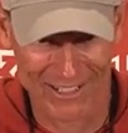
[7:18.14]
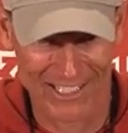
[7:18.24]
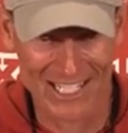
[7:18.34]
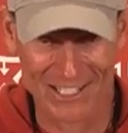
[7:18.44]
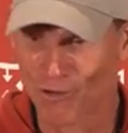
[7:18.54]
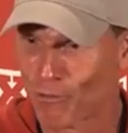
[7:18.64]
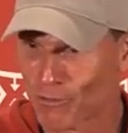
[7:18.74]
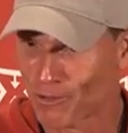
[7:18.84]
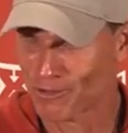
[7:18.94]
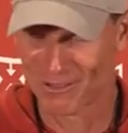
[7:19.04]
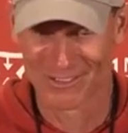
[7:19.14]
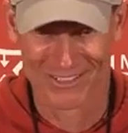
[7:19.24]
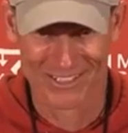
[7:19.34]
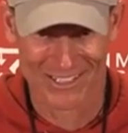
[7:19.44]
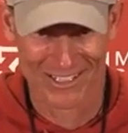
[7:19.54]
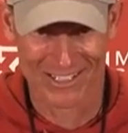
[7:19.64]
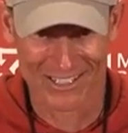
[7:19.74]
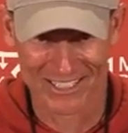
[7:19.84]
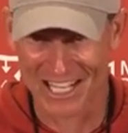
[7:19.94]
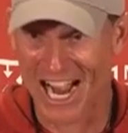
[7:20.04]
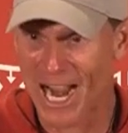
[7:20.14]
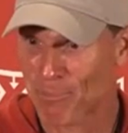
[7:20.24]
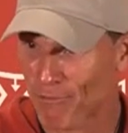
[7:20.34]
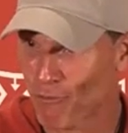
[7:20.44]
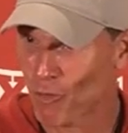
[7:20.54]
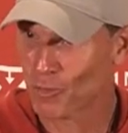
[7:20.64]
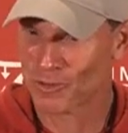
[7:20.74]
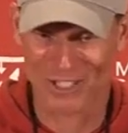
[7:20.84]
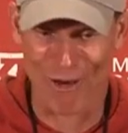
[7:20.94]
He's a high performer.